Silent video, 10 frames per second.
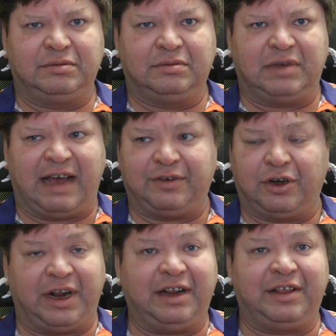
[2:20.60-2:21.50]
Haven't
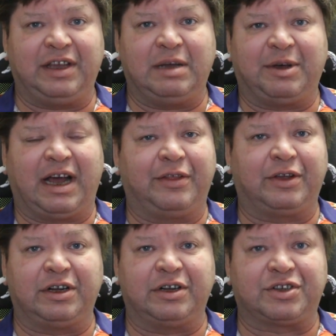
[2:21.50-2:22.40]
heard anything about how they're
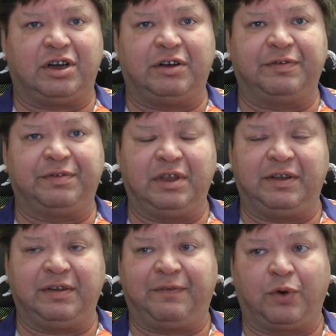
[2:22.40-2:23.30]
going to solve
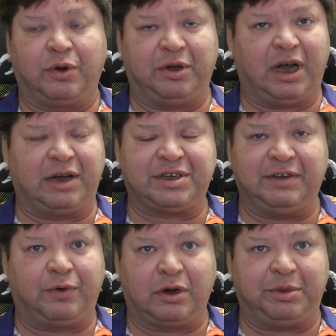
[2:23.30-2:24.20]
the housing
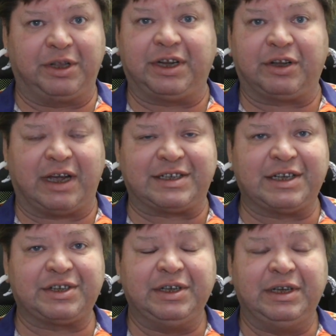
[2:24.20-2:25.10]
affordability
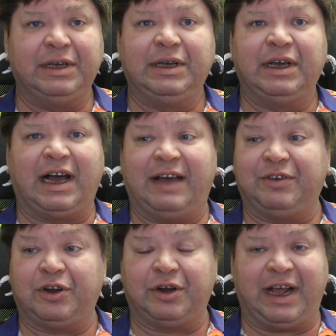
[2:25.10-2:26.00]
crisis. I
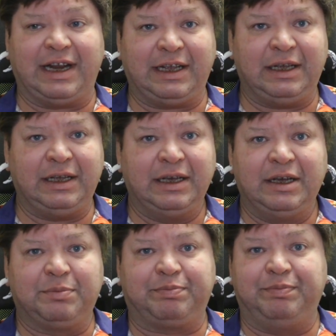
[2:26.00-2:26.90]
haven't heard any
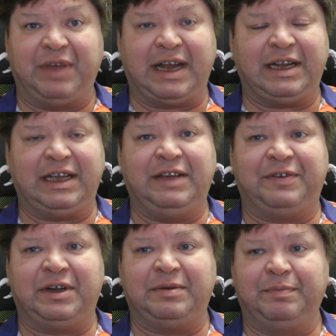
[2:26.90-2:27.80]

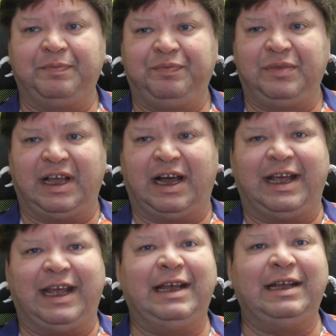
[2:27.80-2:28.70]
even a
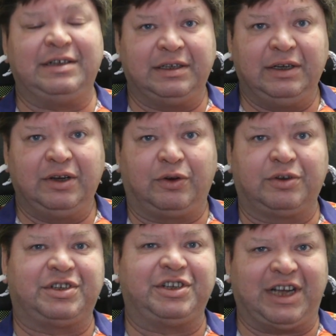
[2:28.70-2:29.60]
hint or
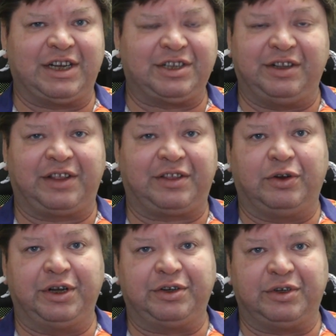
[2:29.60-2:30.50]
suggestion that they're
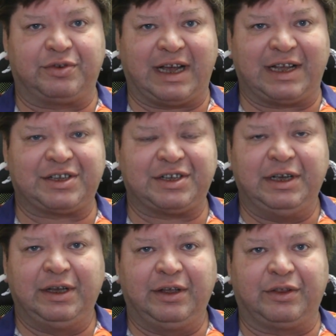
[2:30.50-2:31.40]
going to address
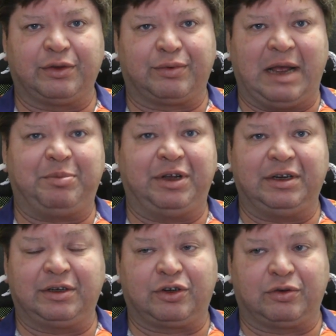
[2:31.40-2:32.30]
the
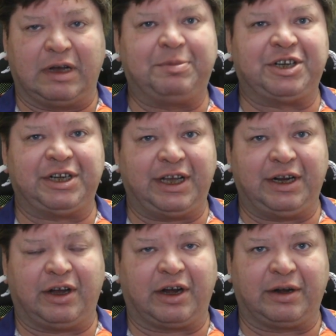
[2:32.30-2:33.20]
rampant corruption in
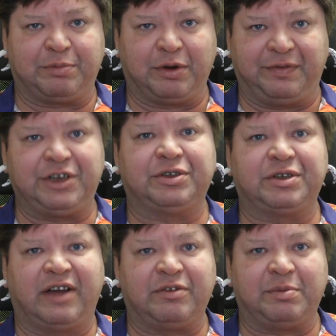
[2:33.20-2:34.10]
our provincial
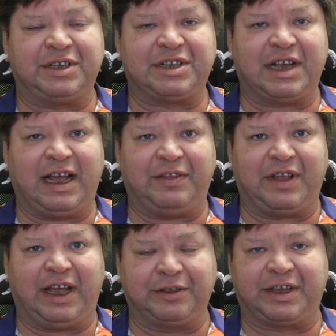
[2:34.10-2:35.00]
governments and the
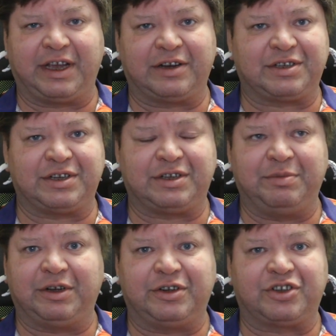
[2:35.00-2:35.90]
healthcare system
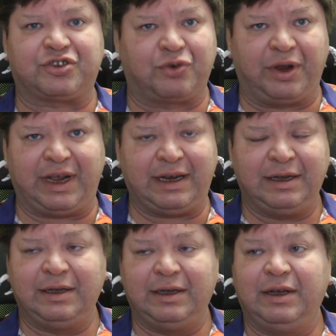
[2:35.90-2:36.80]
they're destroying,
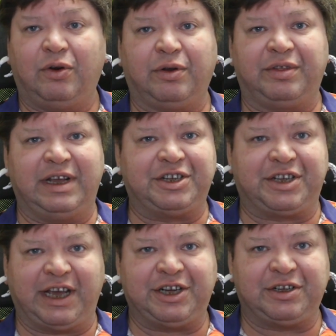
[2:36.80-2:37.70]
or the
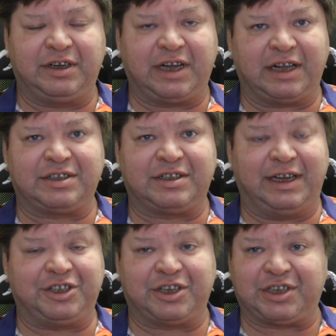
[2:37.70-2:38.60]
education cuts
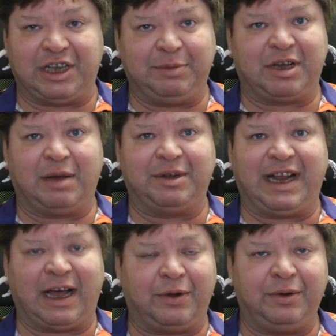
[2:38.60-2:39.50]
that just keep coming
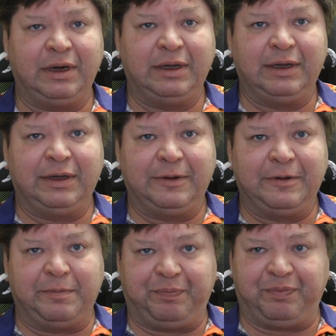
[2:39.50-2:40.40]
down.
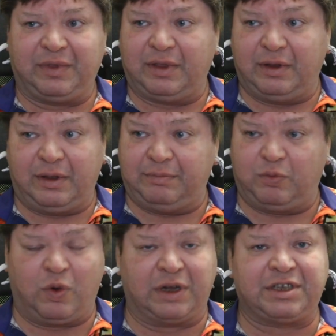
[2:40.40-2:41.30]

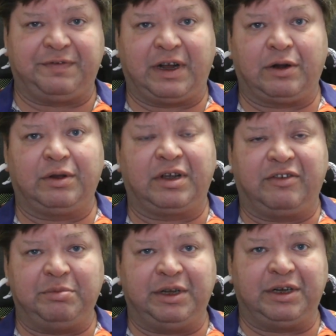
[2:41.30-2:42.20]
What's the federal
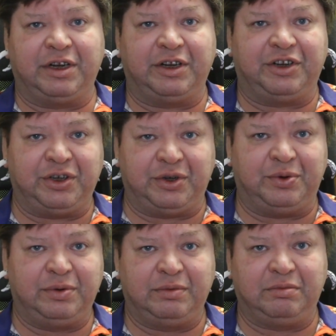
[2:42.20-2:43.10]
government going to
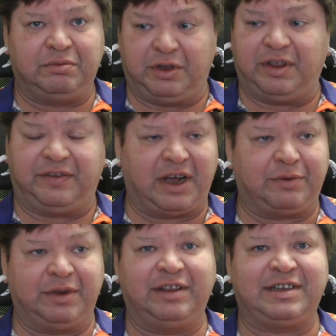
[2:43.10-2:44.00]
do? They've gotten
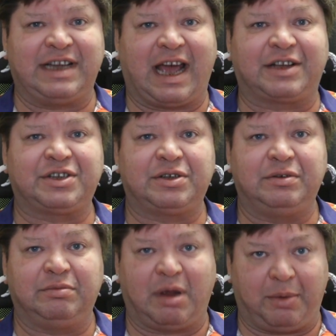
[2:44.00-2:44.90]
rid of the tax,
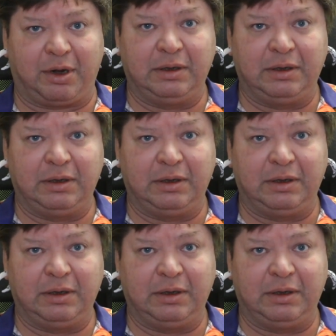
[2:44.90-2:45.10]
remember?